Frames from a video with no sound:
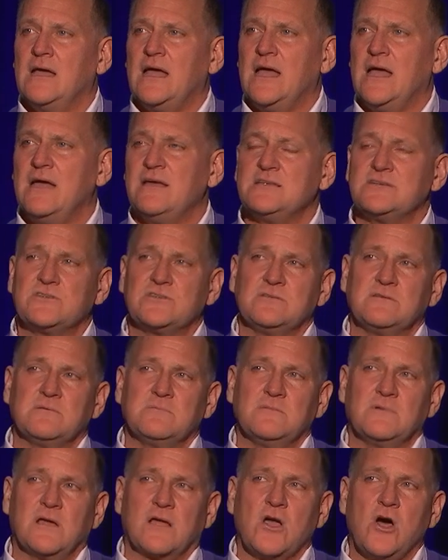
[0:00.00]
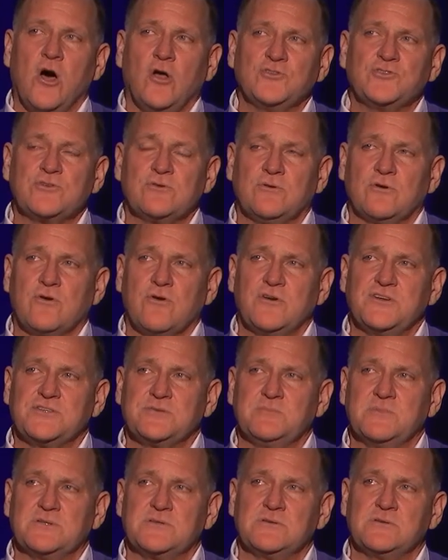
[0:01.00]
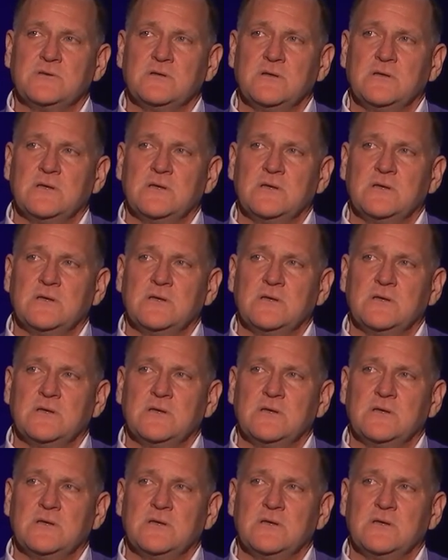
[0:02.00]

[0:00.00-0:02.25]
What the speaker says: has a cultural Christmas